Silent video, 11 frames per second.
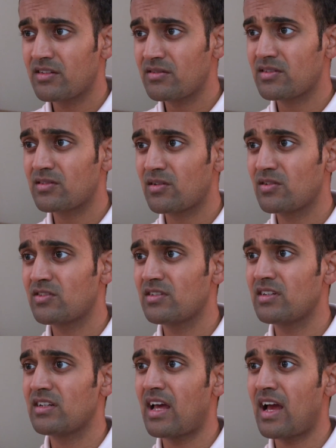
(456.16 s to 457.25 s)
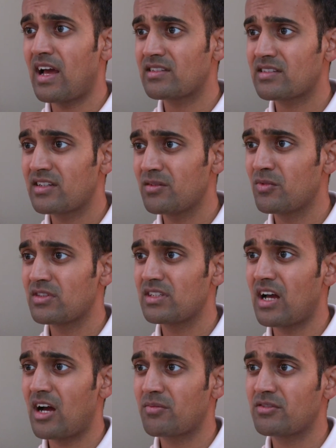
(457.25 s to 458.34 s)
to your surgeon and ask him what
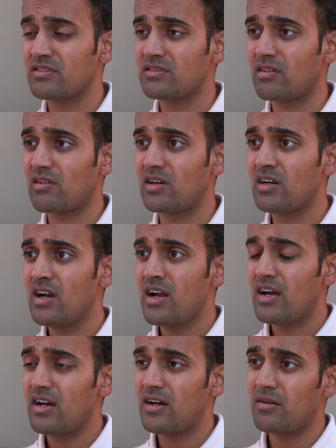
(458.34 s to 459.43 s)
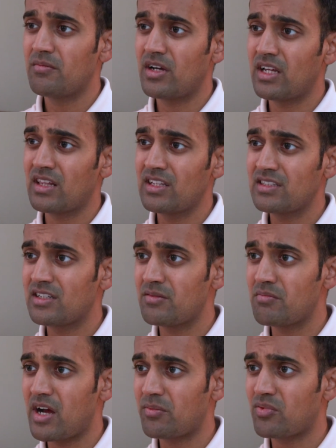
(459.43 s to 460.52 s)
the options are. At least
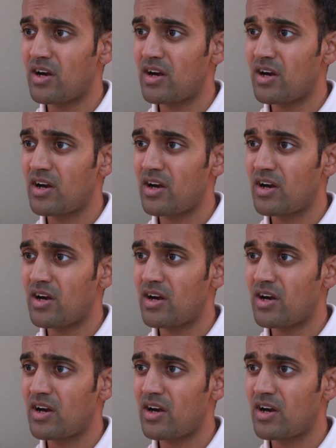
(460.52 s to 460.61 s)
in my